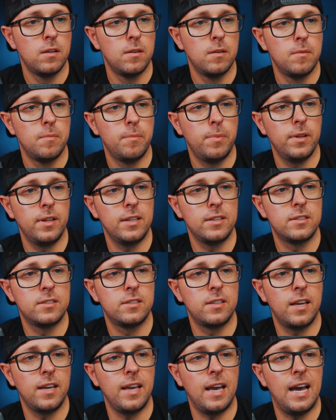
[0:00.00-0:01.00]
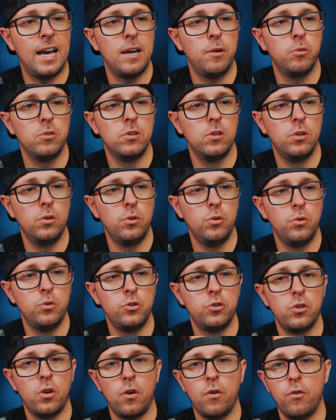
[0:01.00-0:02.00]
But let's say I would
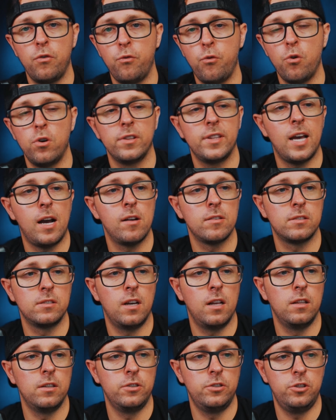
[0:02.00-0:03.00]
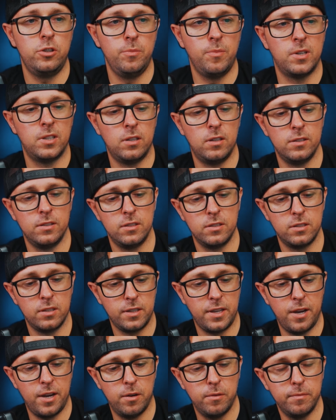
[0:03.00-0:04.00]
lose $4,000 tomorrow on this
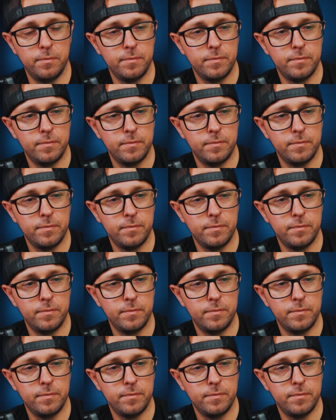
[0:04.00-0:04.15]
account.